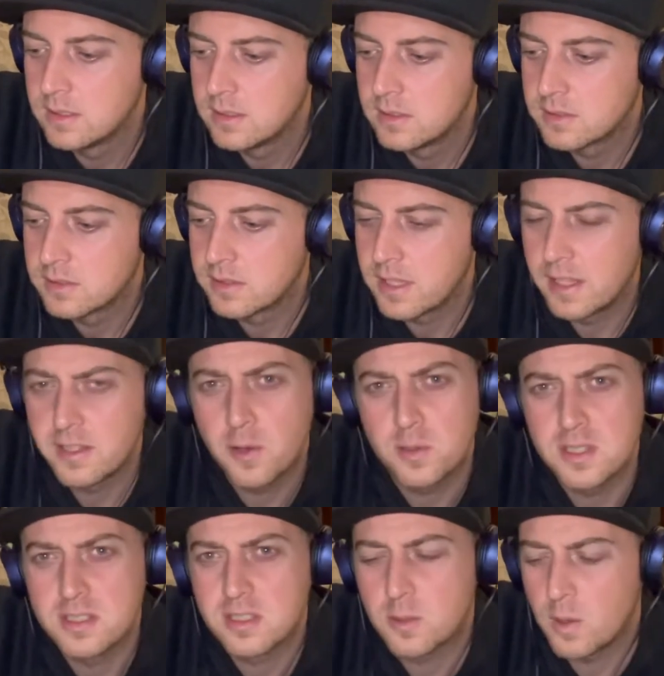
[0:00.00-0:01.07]
so yeah, I know
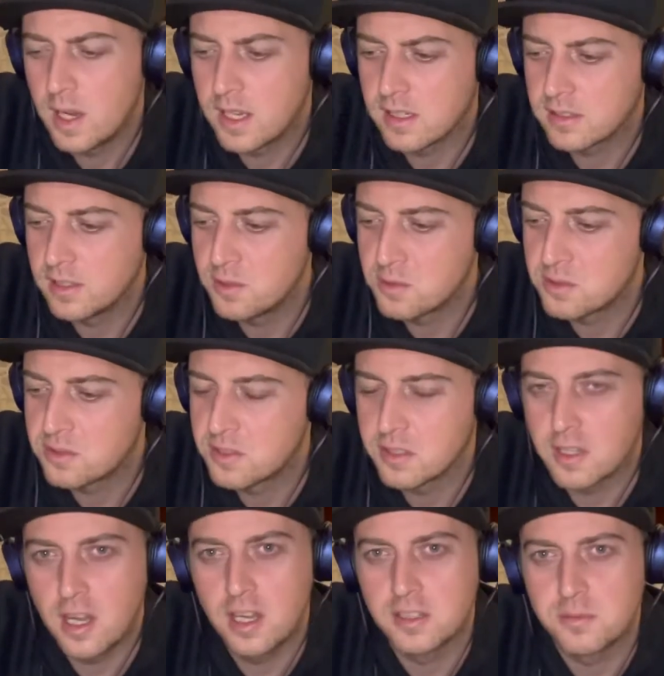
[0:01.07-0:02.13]
he's quite close to
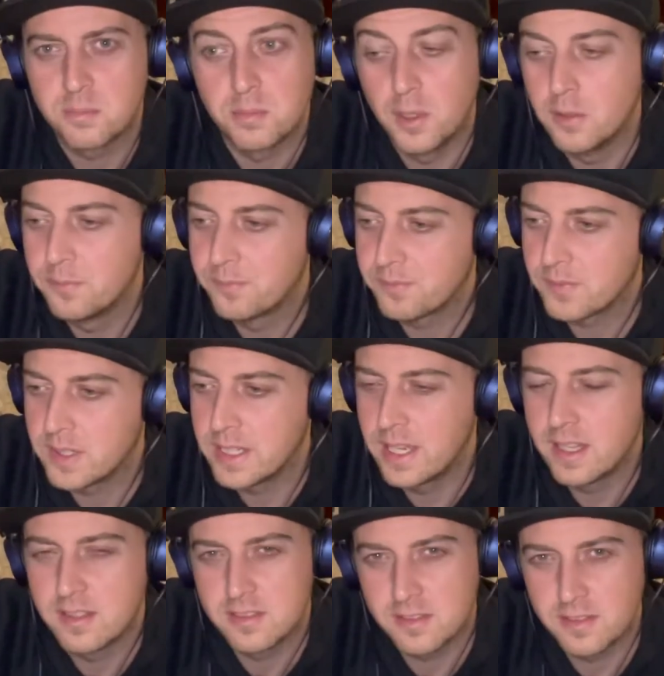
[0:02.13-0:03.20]
God, but yeah,
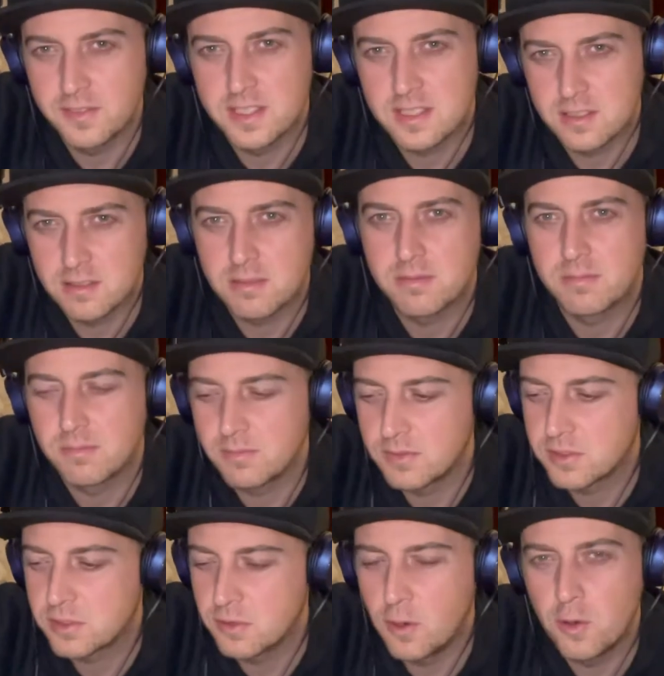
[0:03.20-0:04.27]
so this is
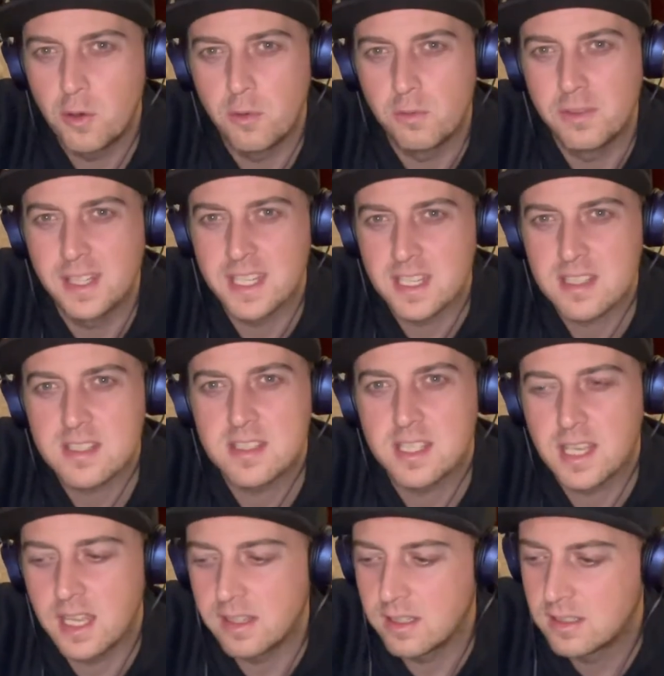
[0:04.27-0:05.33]
so all links
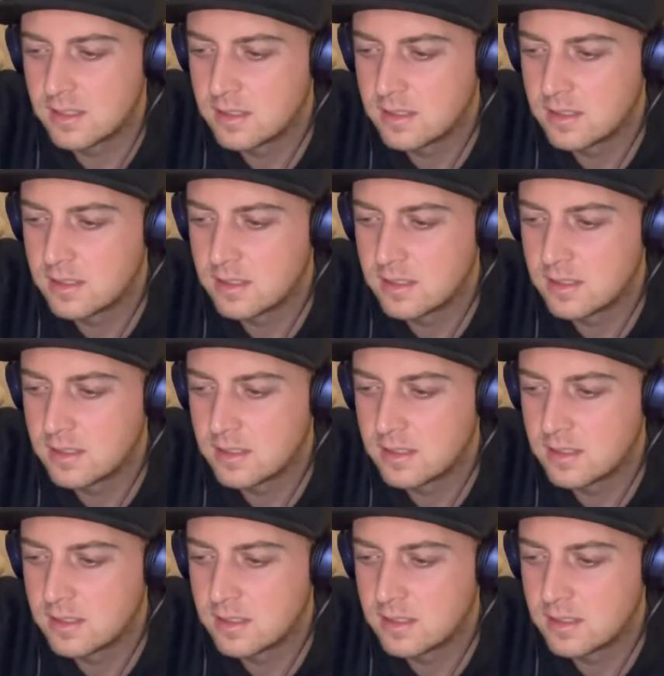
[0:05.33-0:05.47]
together.